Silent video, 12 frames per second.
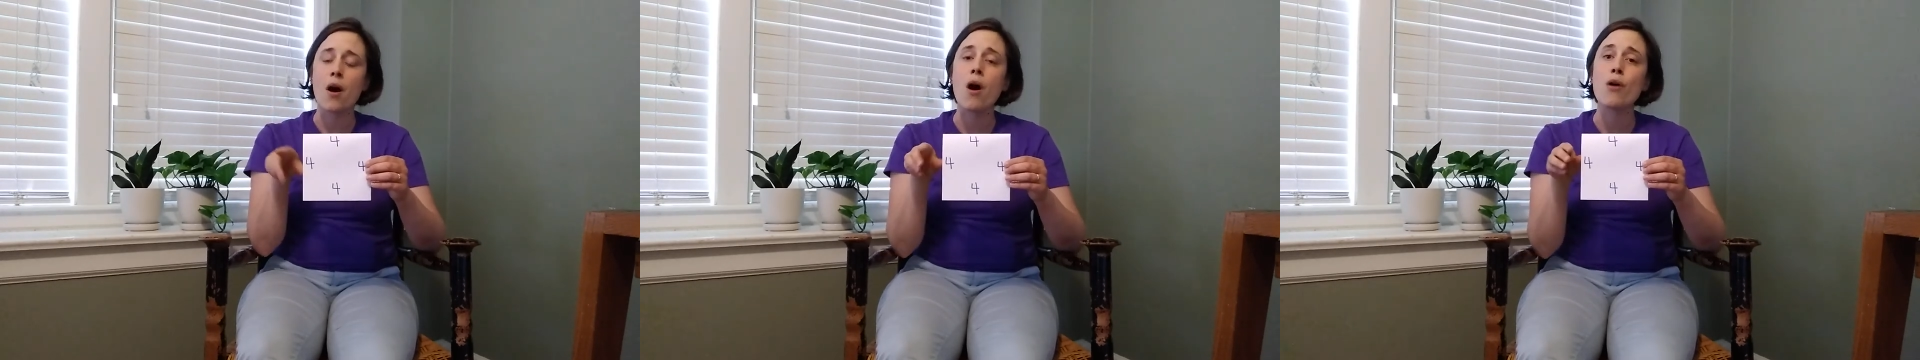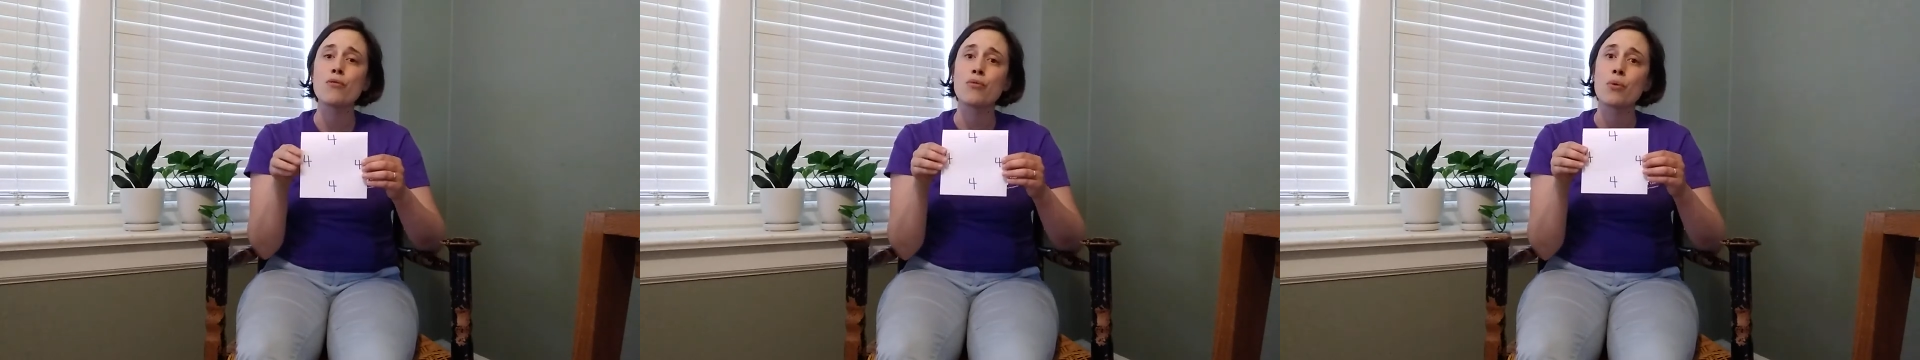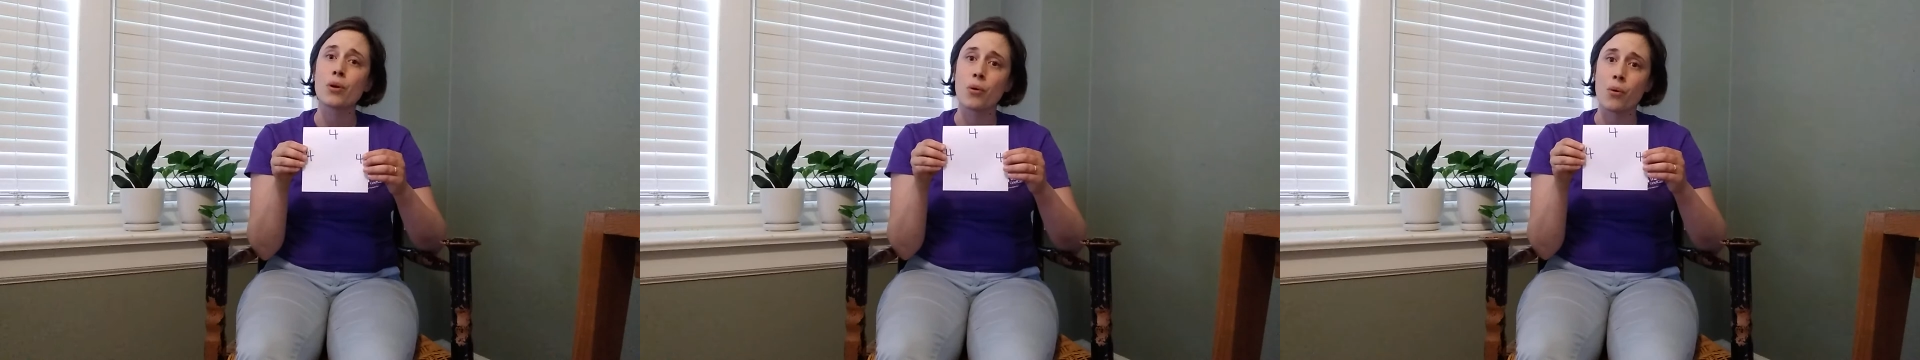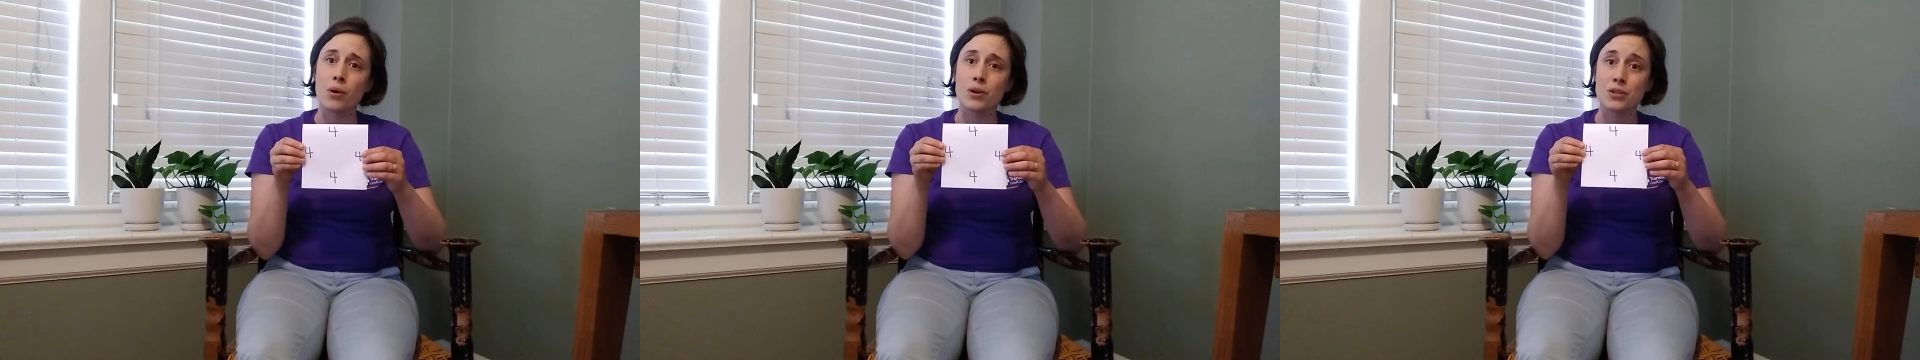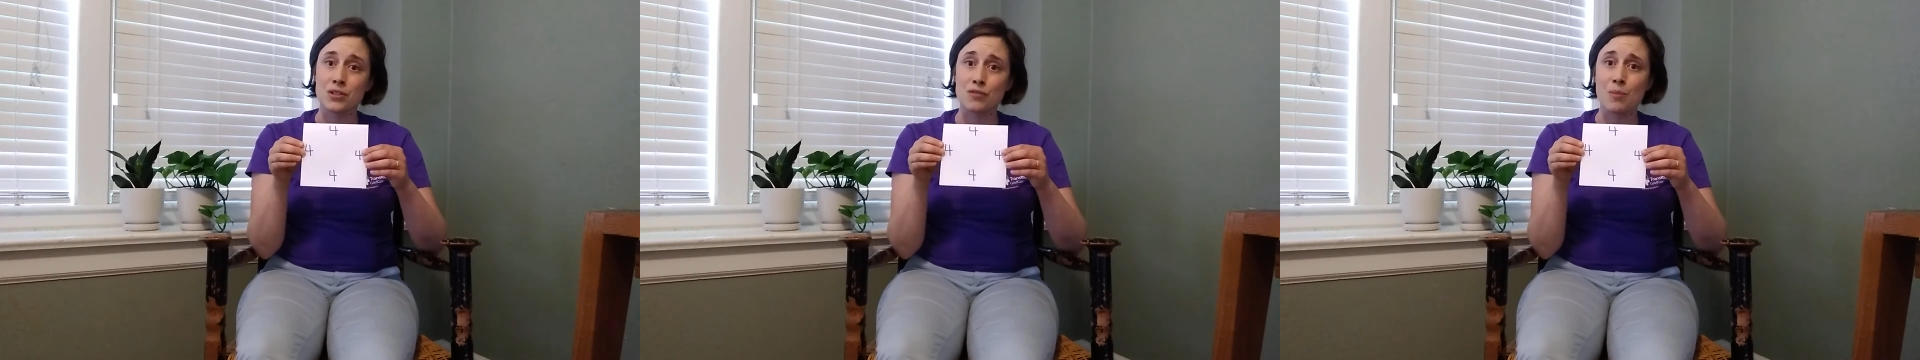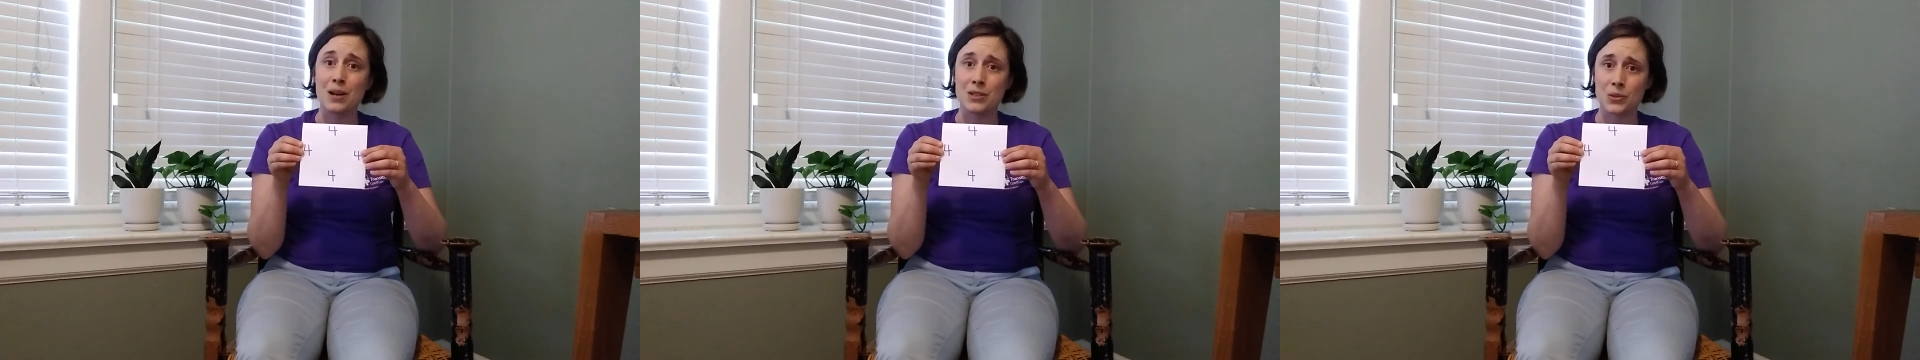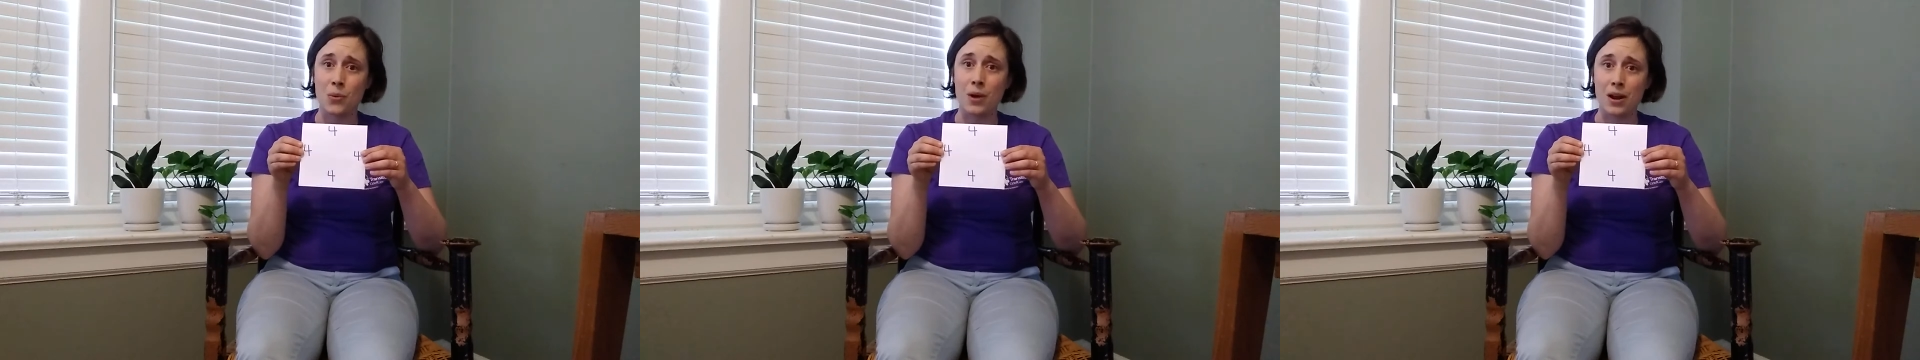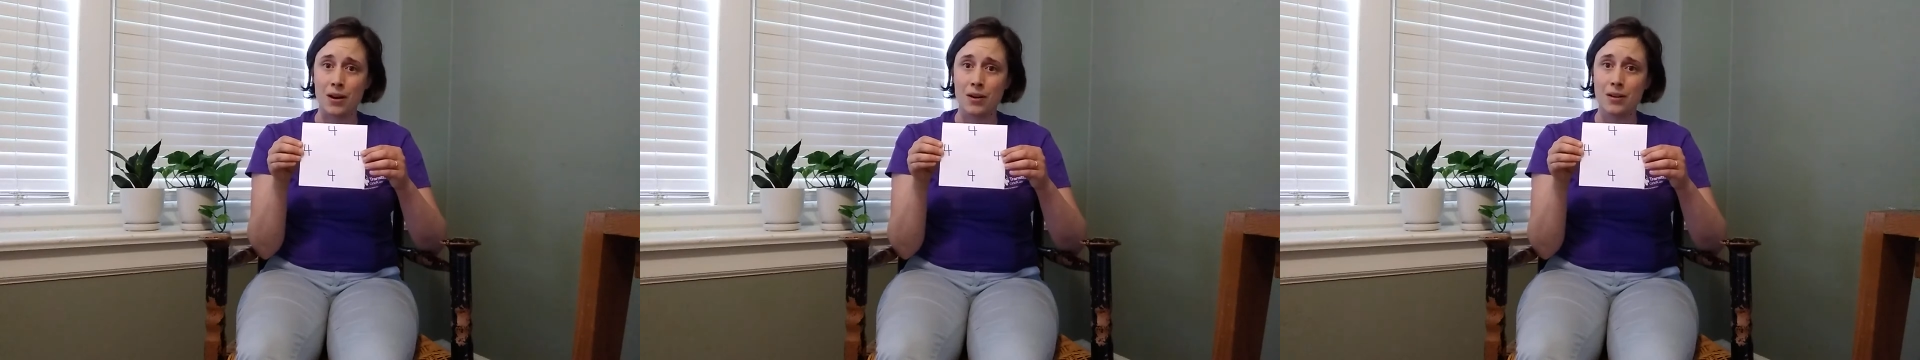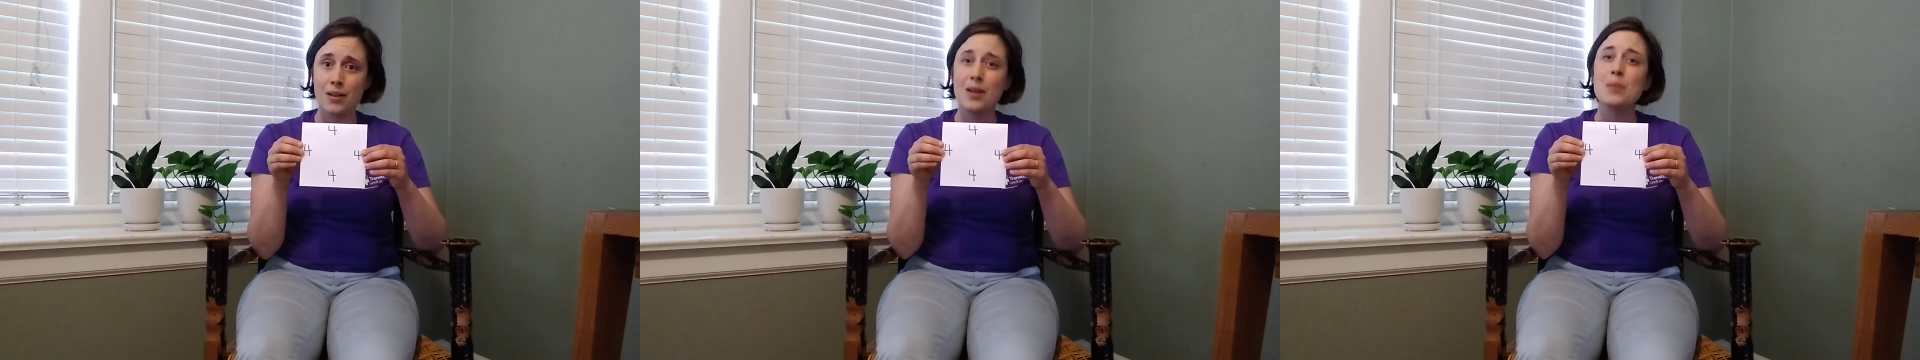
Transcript: all 4 corners of my square,